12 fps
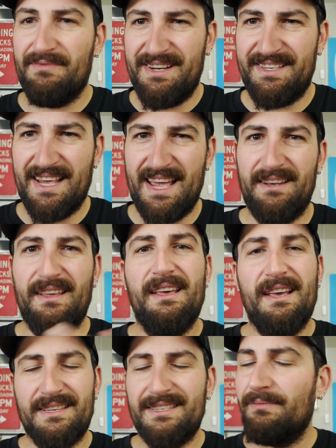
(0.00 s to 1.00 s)
reset,
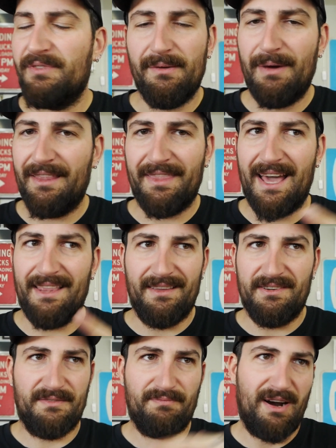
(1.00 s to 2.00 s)
something about that,
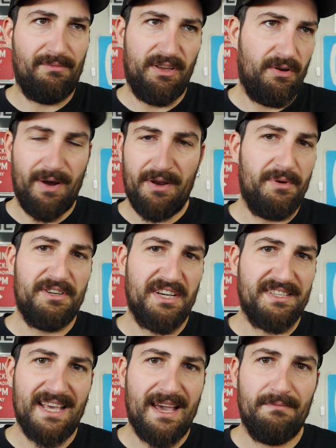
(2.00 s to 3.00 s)
there's probably a way to
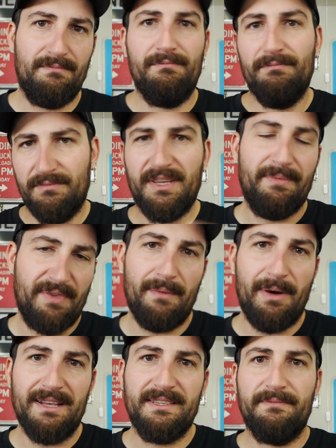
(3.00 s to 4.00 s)
adjust that. Keep that in
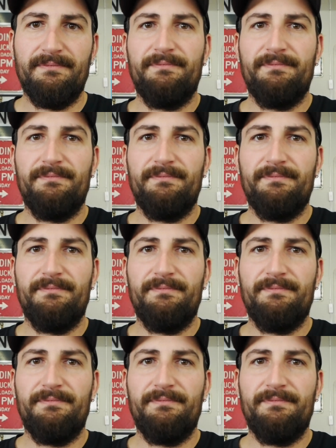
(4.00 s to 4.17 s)
mind.